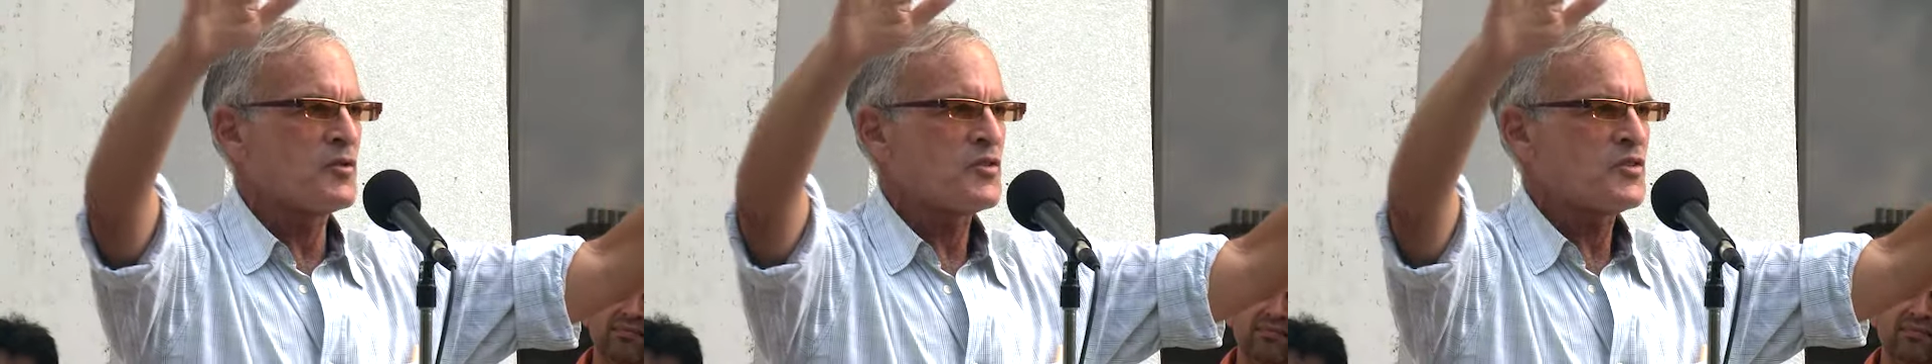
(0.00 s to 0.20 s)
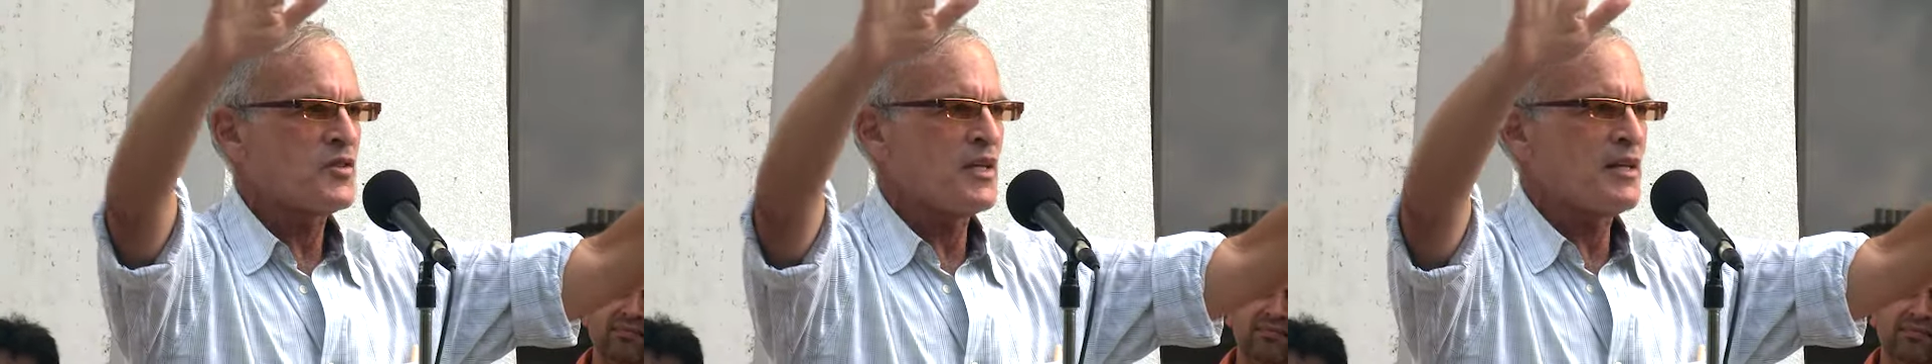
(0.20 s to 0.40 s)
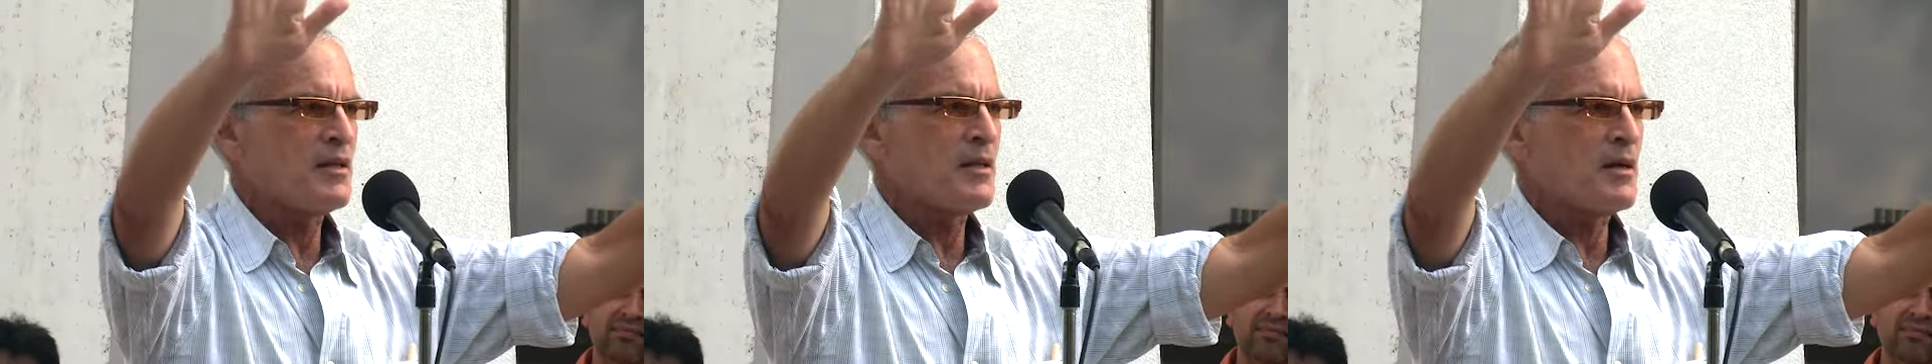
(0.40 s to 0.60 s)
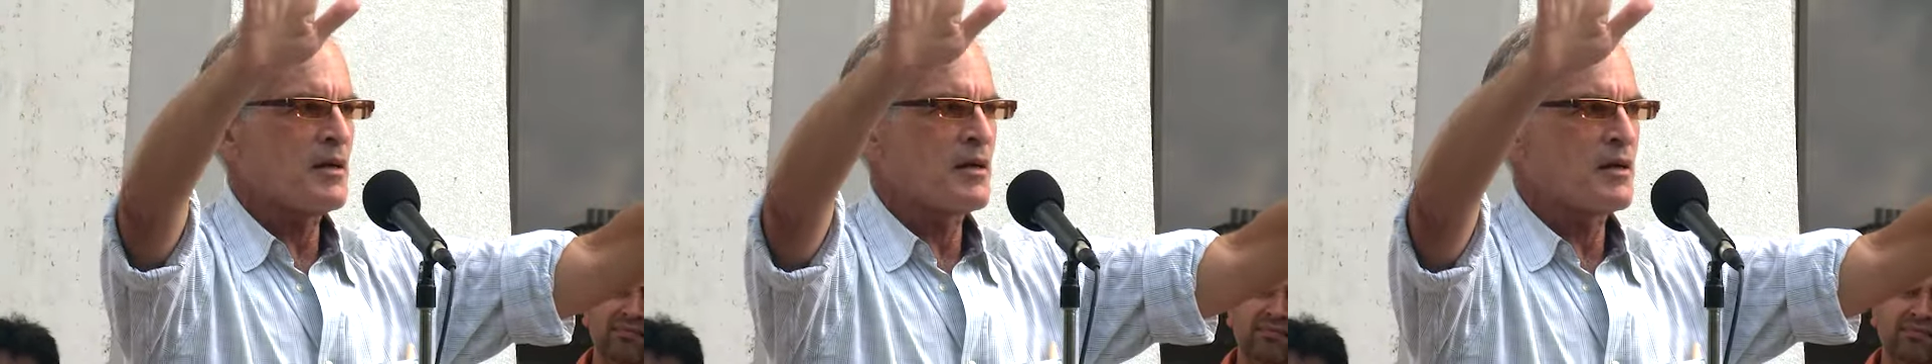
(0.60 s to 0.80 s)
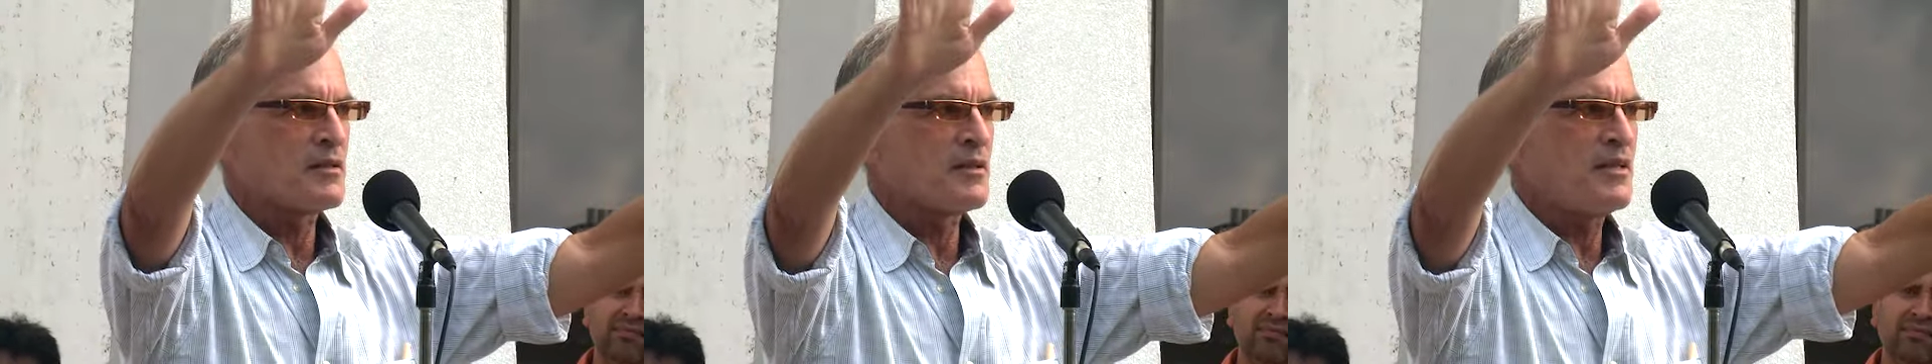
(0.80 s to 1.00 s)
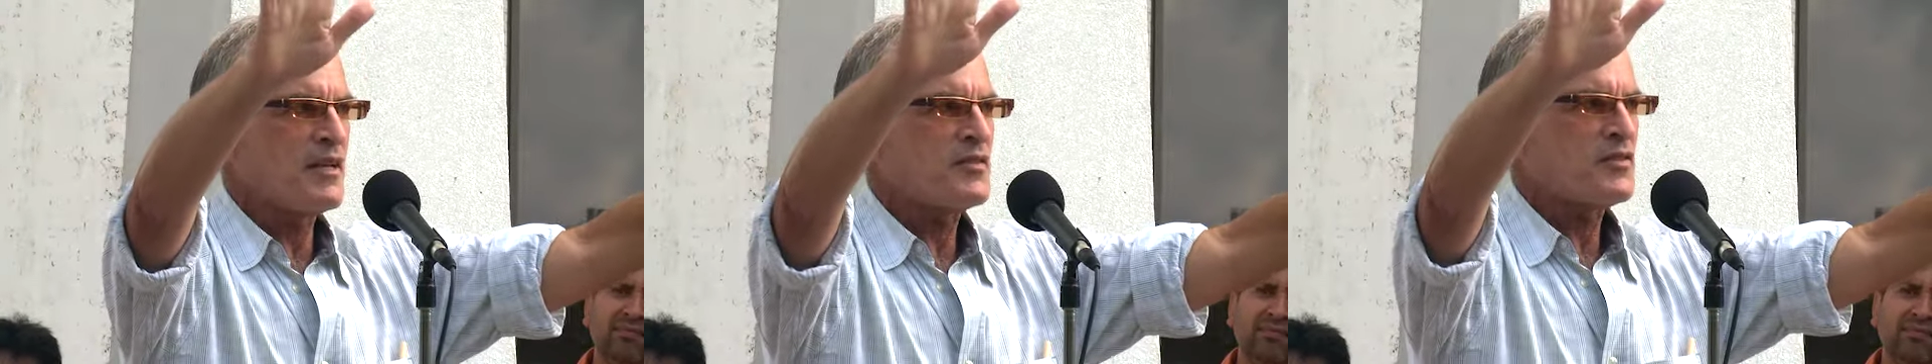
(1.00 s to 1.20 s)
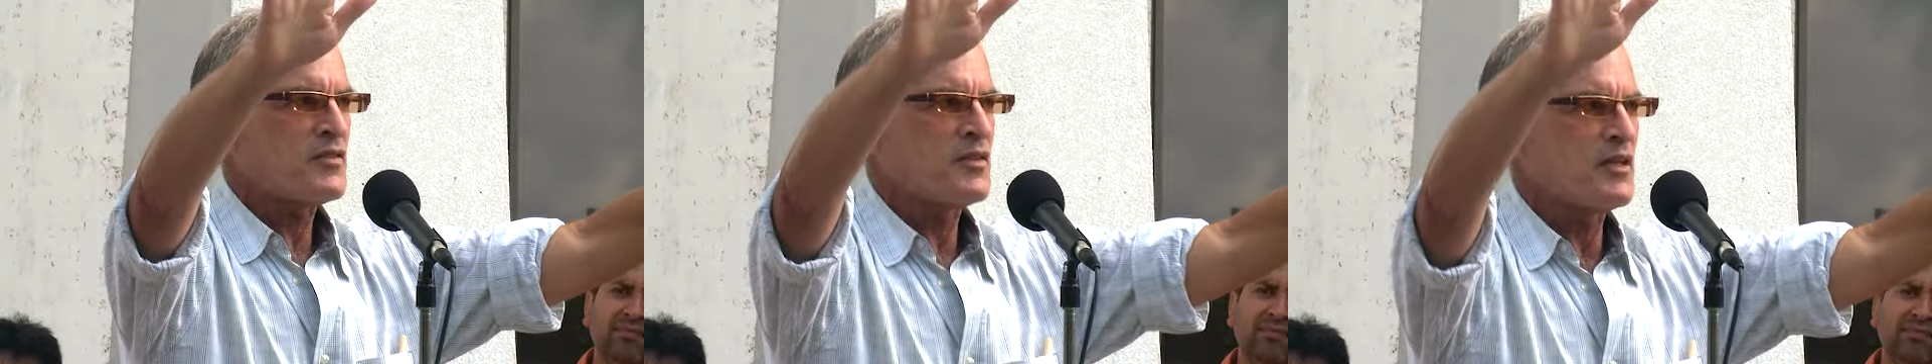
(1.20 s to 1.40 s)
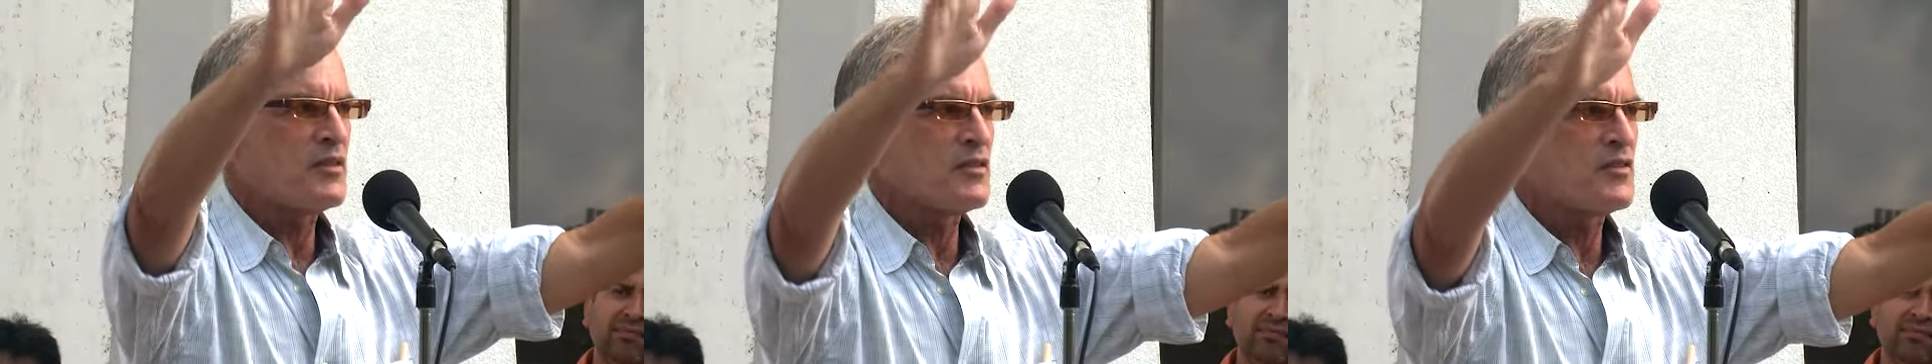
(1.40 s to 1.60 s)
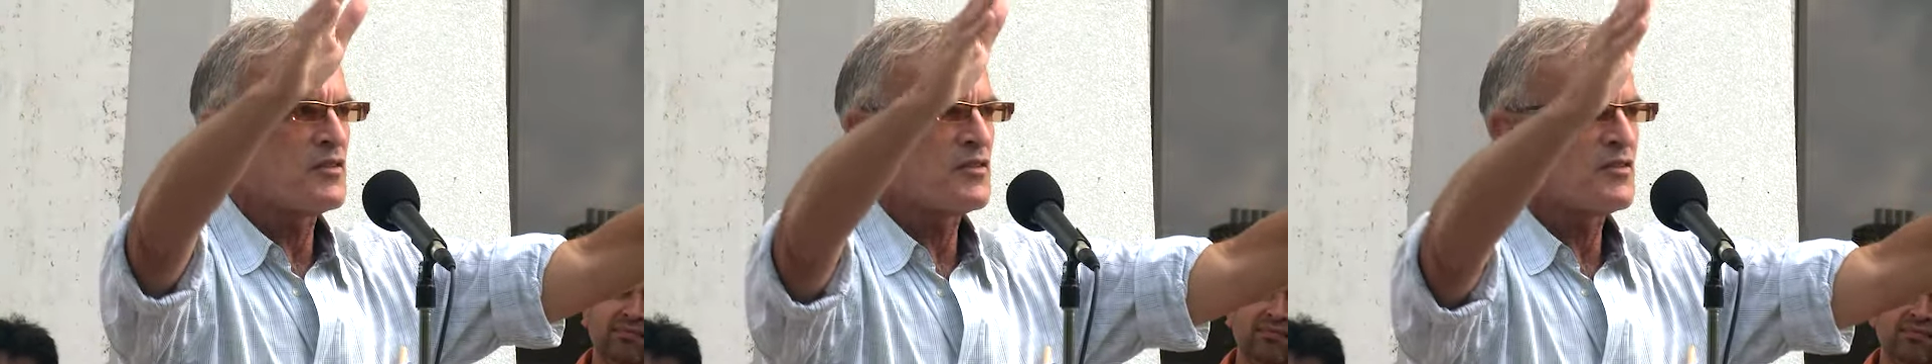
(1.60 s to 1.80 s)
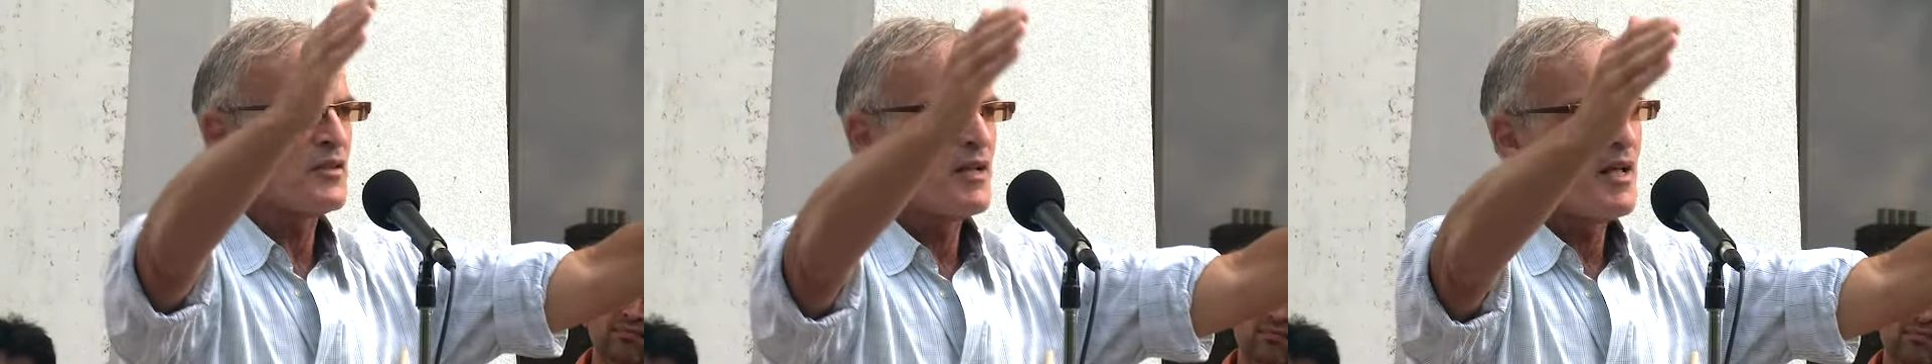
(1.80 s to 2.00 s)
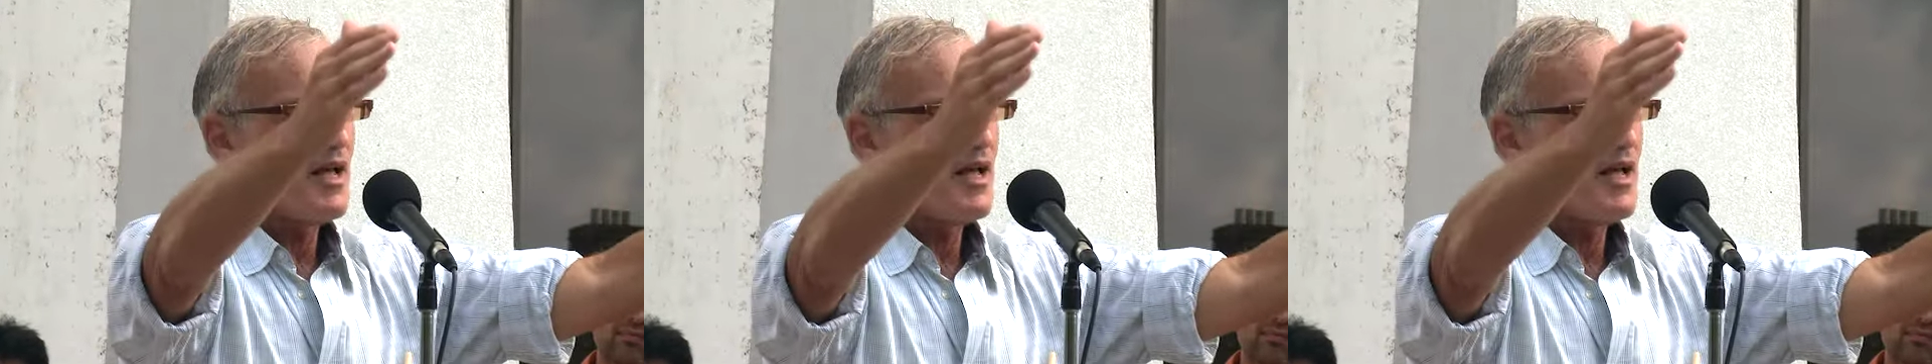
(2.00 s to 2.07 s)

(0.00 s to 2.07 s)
see the distance,